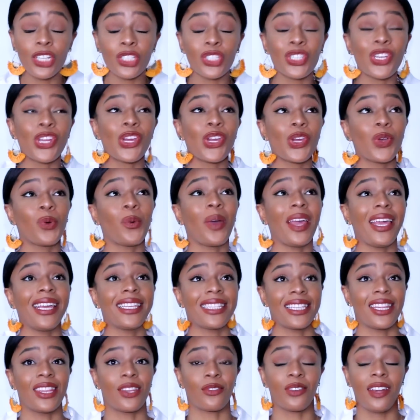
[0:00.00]
2
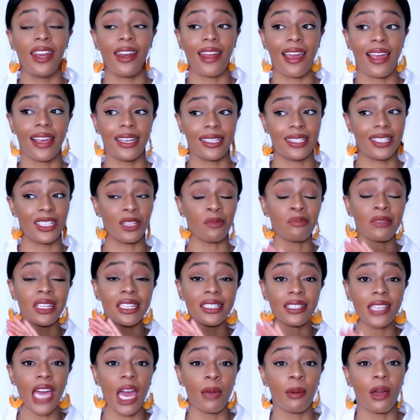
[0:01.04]
weeks and 3 days. Some
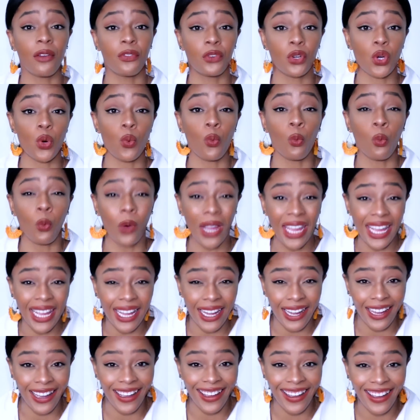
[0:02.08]
things came after a
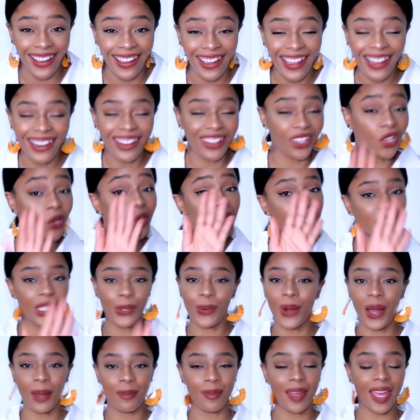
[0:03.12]
week. Like, you'll see
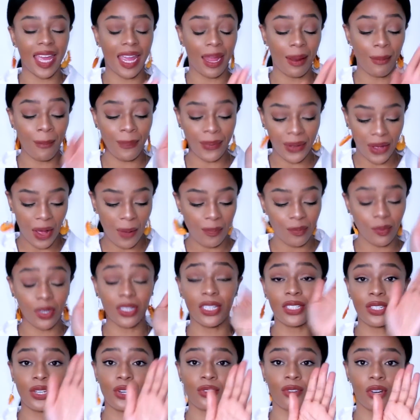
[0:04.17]
what I mean, but we're
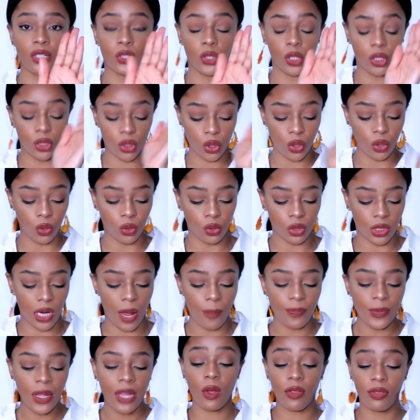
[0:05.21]
going to do it in chronological
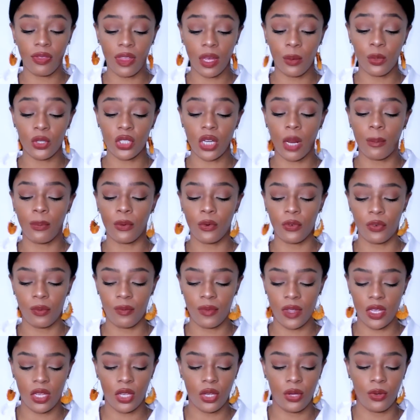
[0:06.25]
order. One thing which I bought
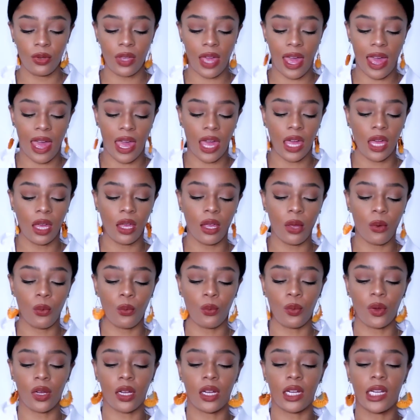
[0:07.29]
from the UK
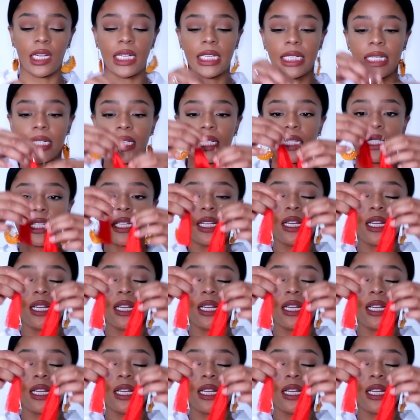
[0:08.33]
were